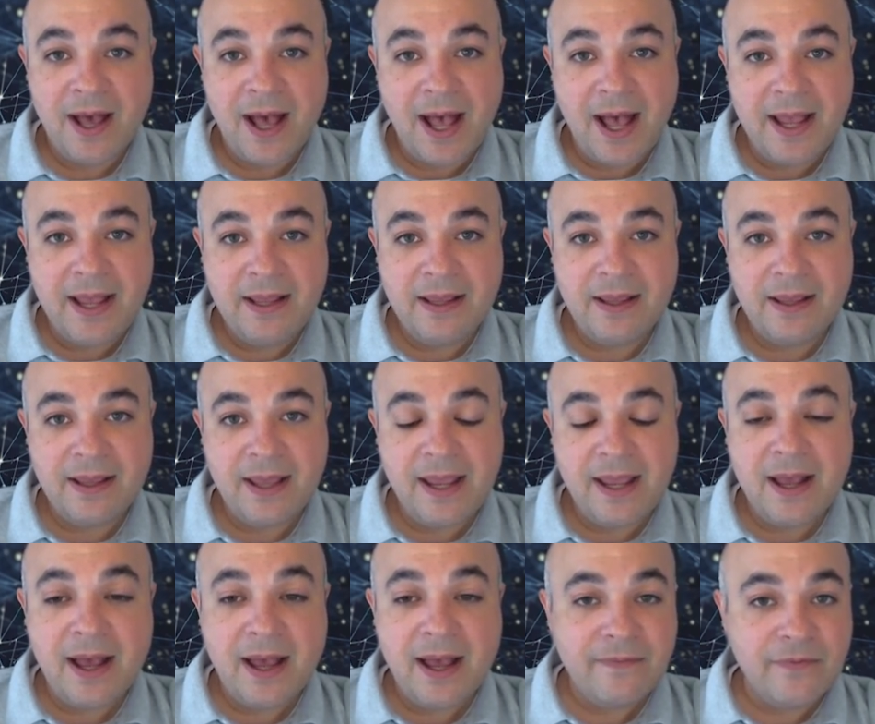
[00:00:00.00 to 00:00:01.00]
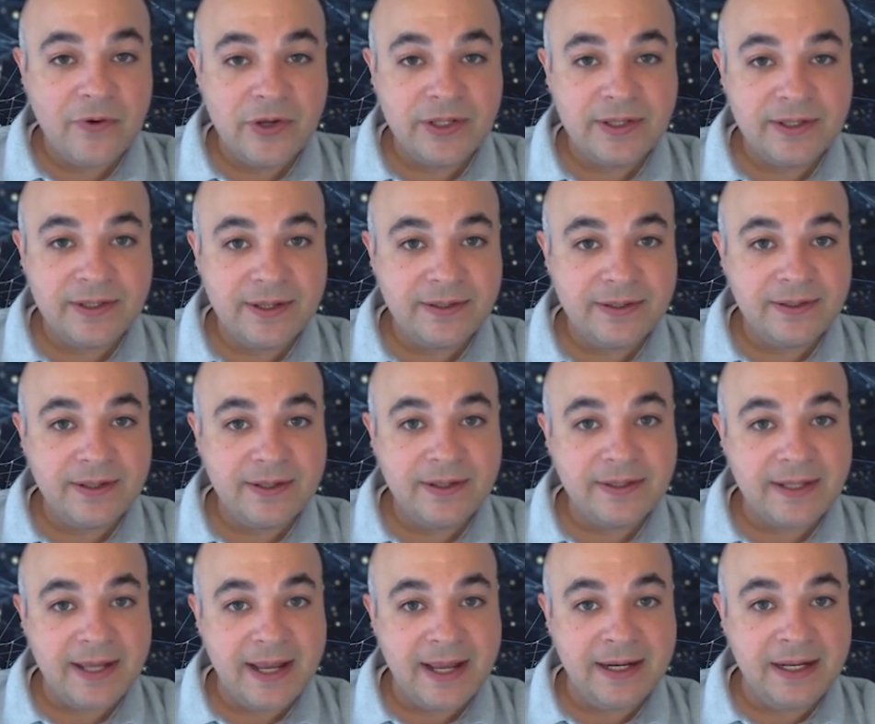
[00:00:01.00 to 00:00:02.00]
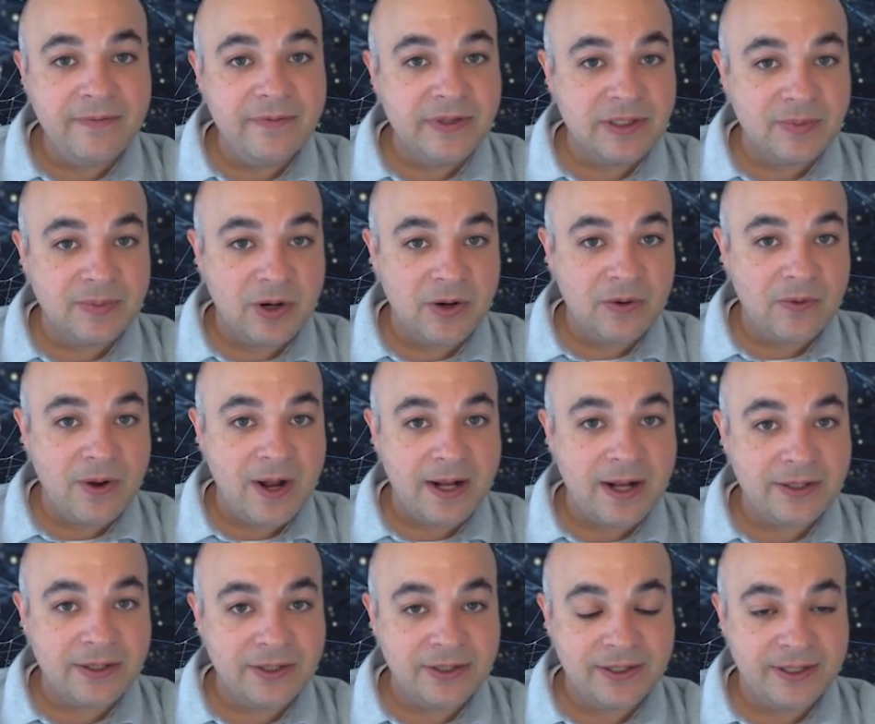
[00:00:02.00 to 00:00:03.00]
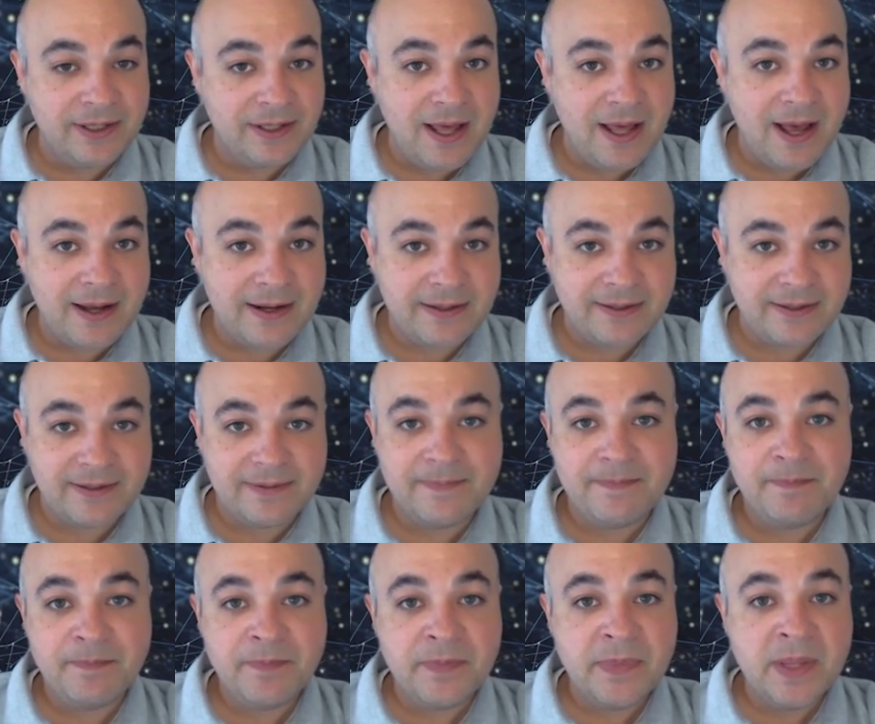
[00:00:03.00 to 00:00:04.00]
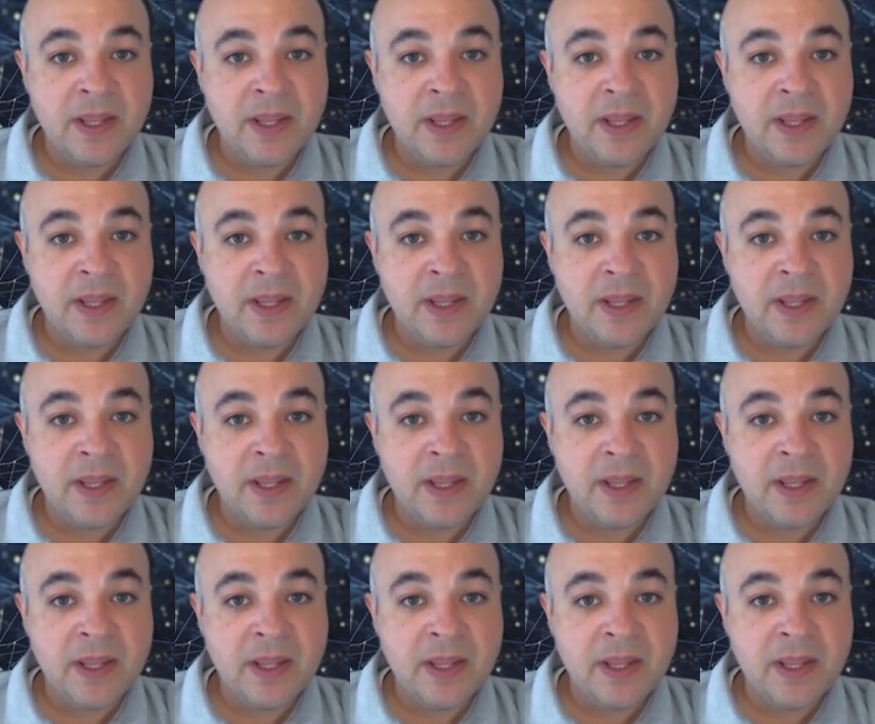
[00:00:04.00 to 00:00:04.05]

AI voice assistants, and even smartwatches and clocks.